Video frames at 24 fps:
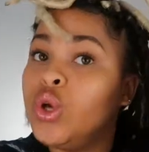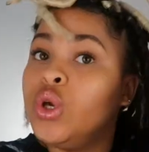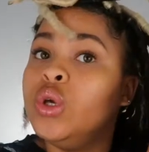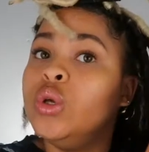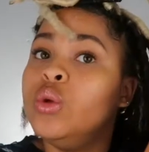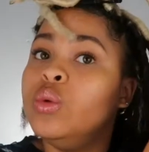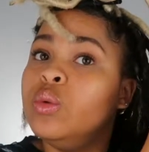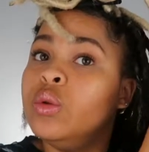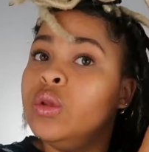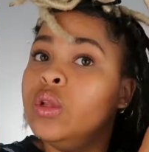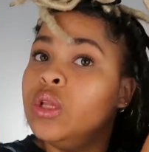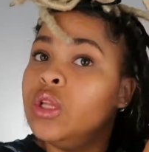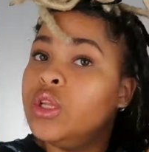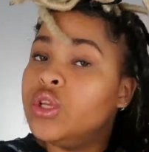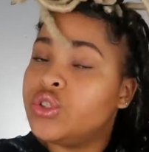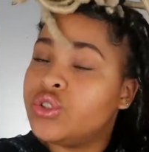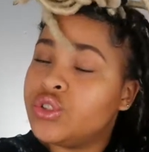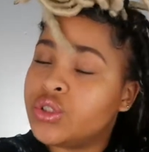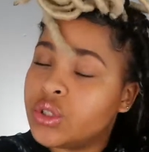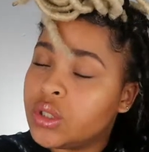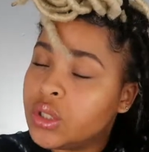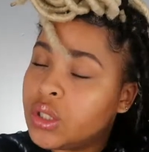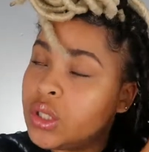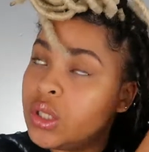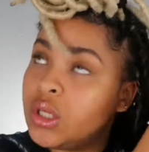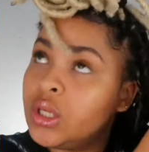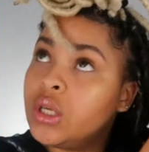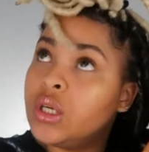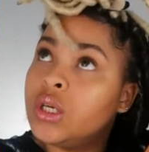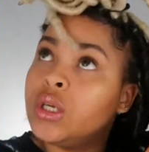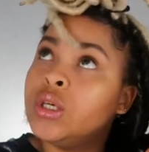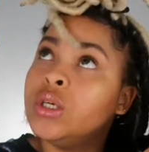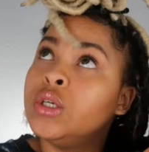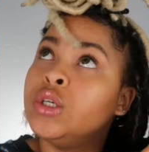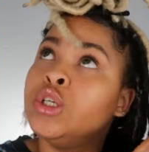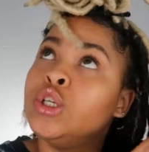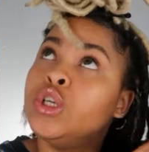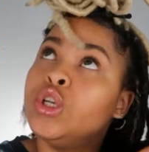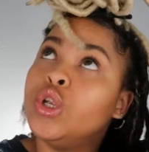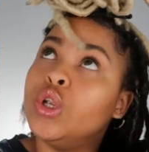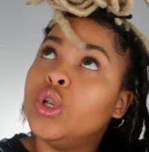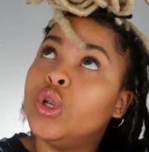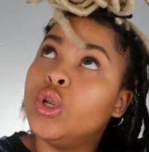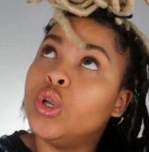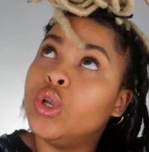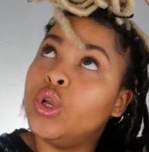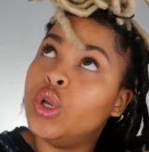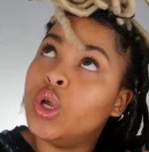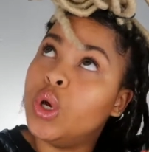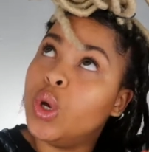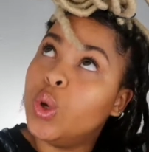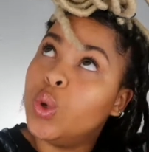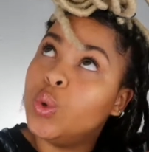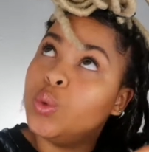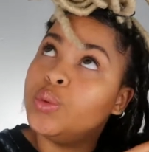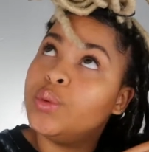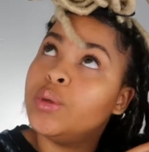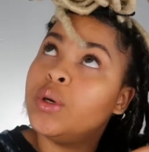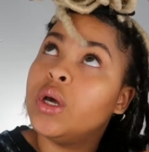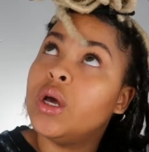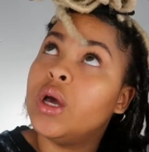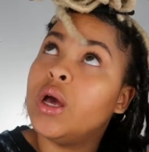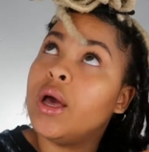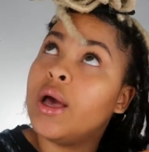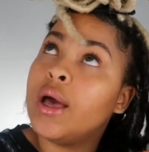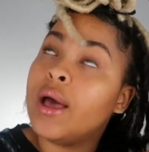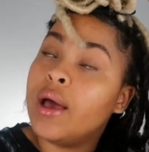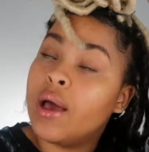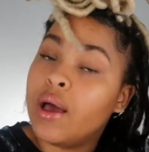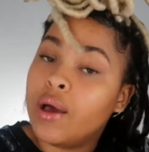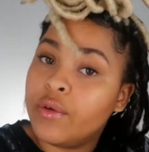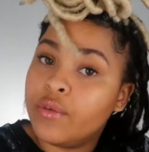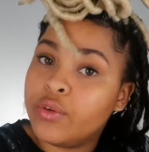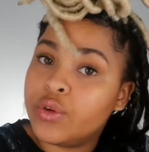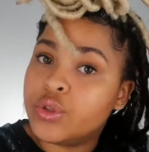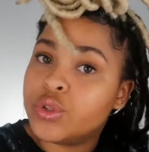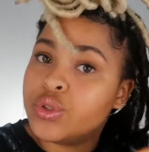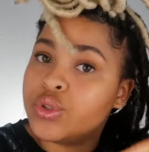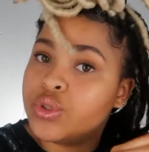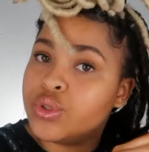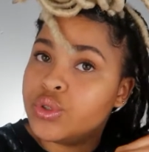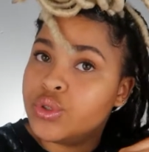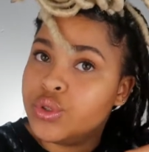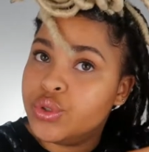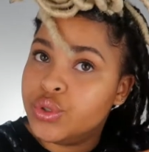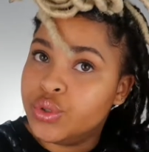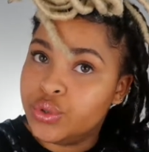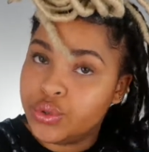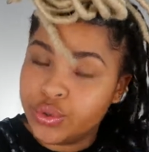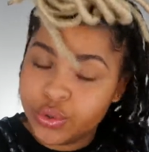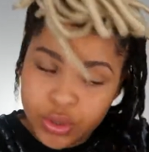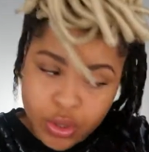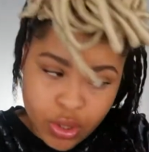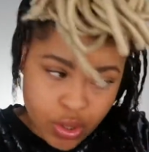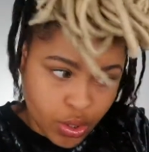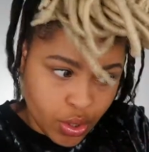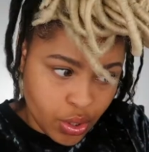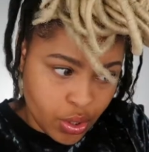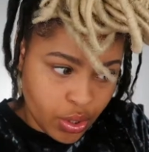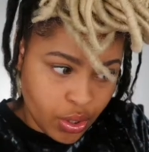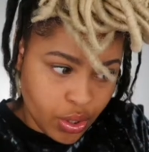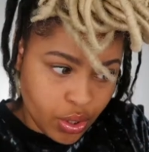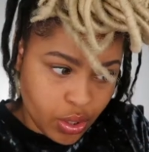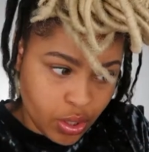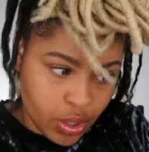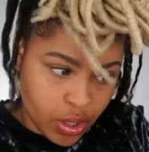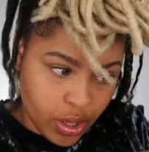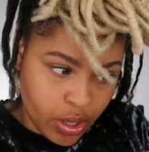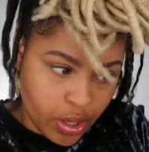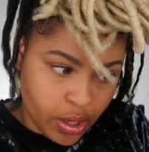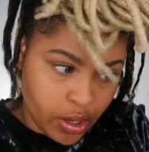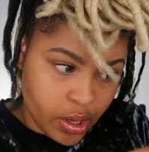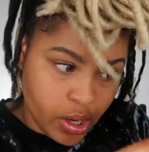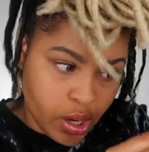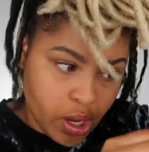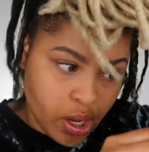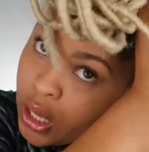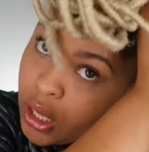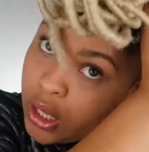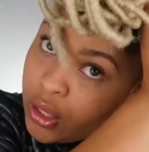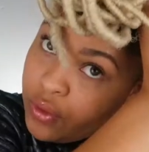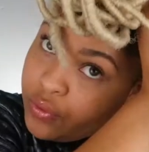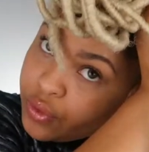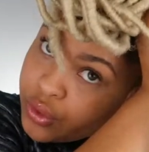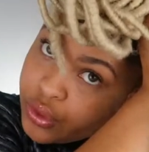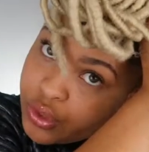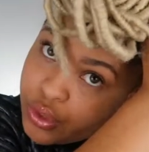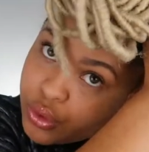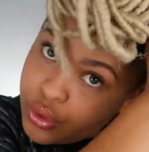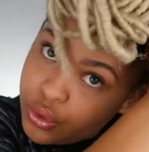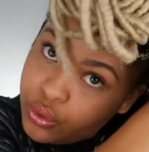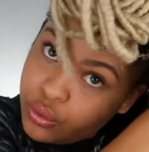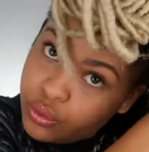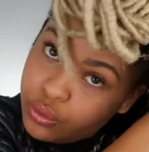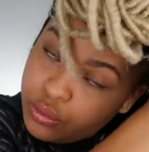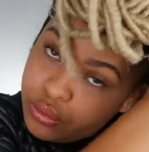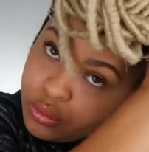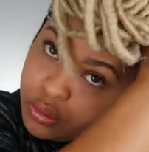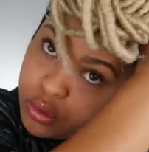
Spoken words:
you literally don't have to do your hair. If you do,